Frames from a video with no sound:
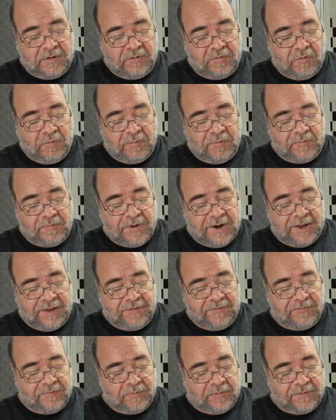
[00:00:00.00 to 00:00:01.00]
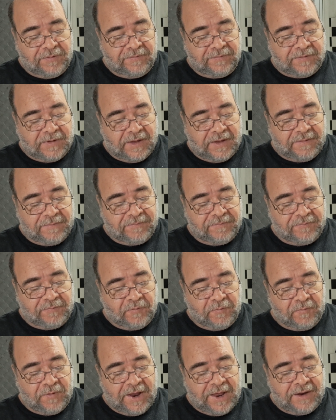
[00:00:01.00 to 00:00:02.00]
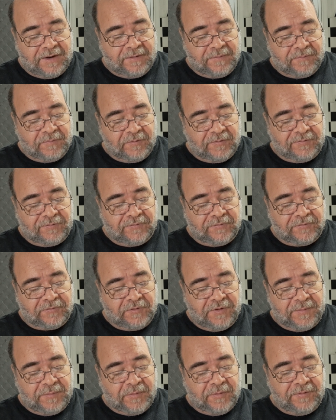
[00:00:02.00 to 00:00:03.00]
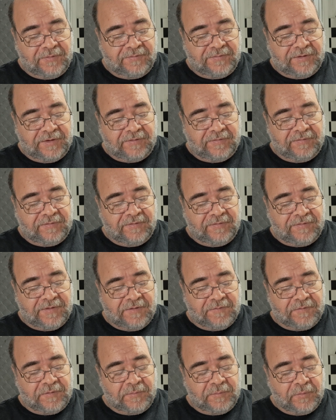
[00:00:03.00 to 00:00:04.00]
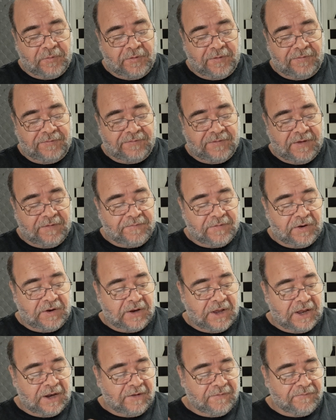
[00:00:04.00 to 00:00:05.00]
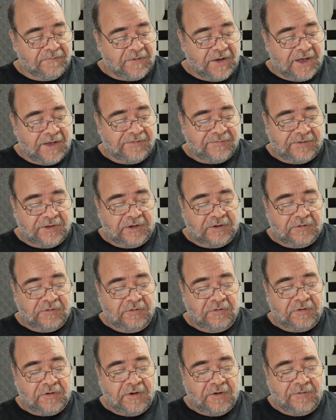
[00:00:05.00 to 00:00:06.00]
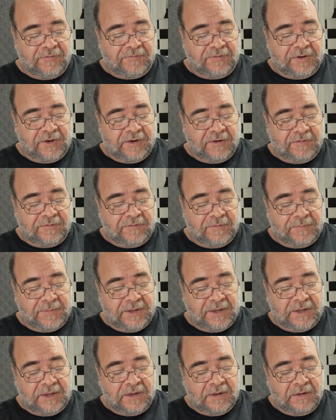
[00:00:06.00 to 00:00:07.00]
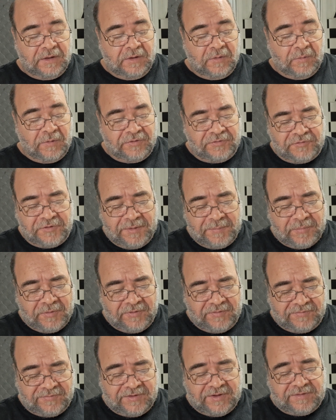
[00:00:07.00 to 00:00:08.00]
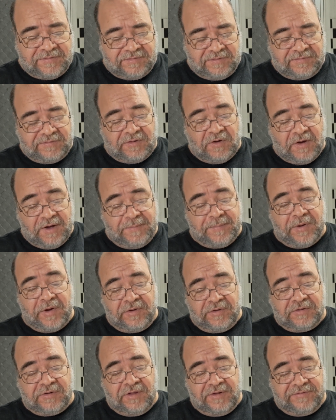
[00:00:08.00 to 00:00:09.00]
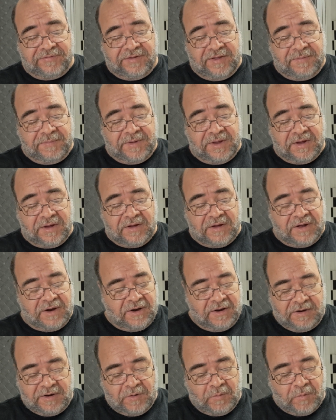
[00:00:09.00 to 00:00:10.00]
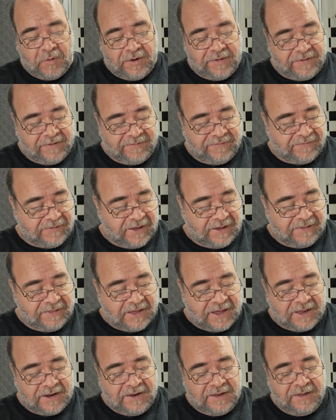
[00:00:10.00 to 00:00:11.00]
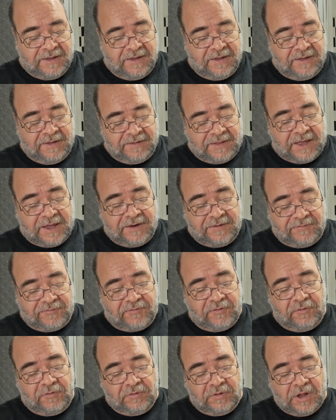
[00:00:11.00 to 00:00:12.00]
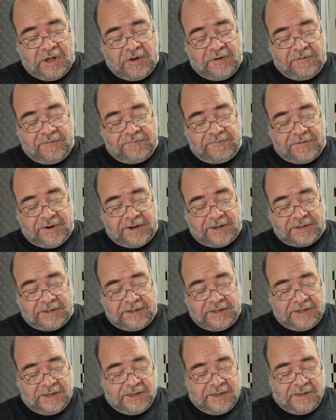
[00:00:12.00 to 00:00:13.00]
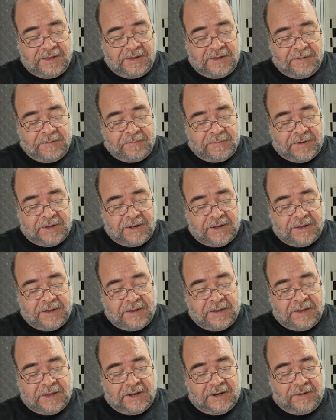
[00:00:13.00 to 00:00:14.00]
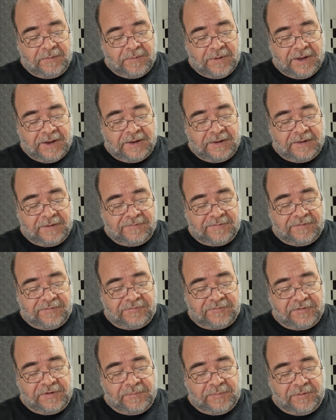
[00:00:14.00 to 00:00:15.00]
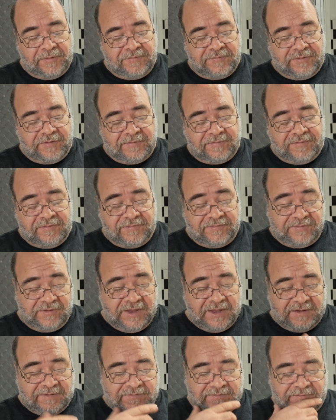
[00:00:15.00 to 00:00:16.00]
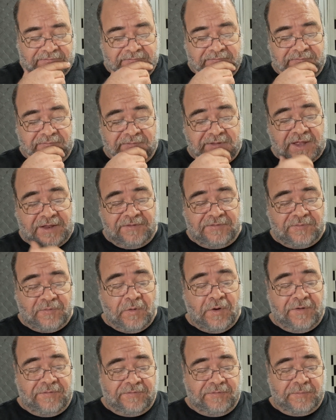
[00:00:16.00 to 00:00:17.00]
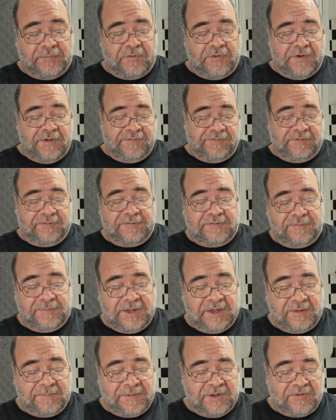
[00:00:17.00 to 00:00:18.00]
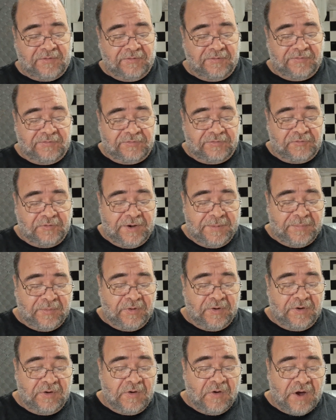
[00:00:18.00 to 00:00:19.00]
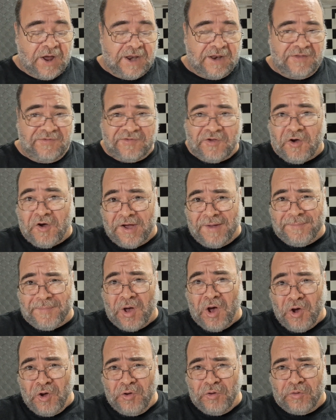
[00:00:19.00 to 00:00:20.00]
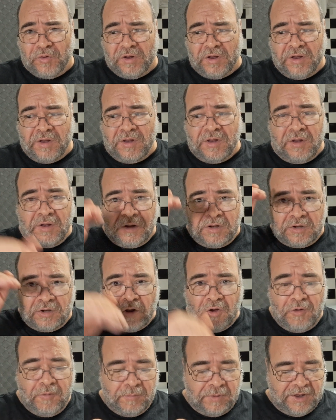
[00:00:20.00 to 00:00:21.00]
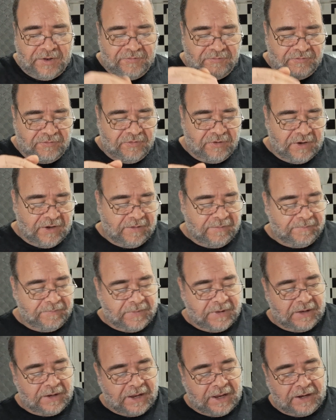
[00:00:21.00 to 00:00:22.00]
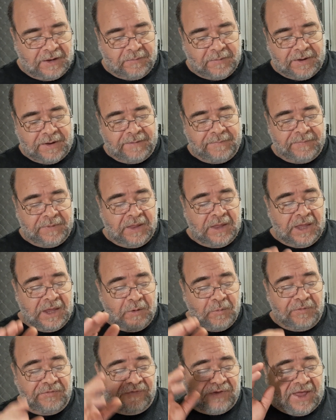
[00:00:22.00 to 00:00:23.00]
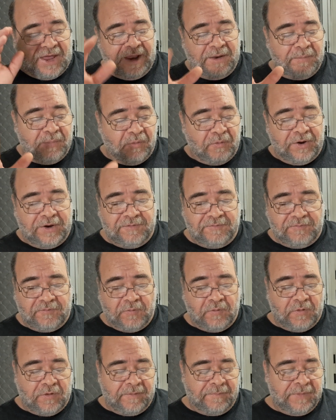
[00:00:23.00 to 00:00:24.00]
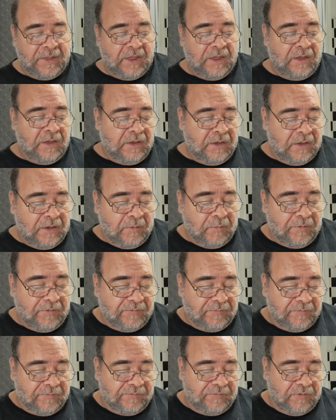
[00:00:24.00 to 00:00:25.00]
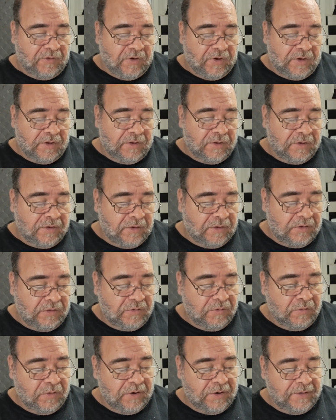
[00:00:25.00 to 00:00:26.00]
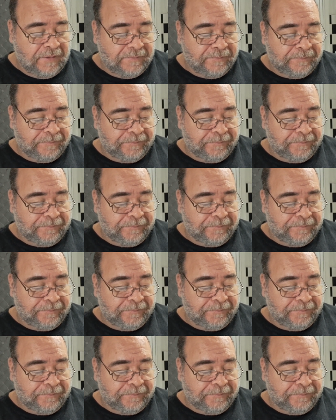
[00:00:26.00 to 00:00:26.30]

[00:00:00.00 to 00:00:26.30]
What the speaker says: normal range was for random was 3.6 to 7.7, and a fasting glucose needed to be, well, 3.6 is hypoglycemia. I don't know why they say that. That is too low, frankly. But anyway, it says 3.6 to 6. That is quite surprising to me because 3.9 is hypo, low blood sugar. And anyway, it was 8.4, which was not good.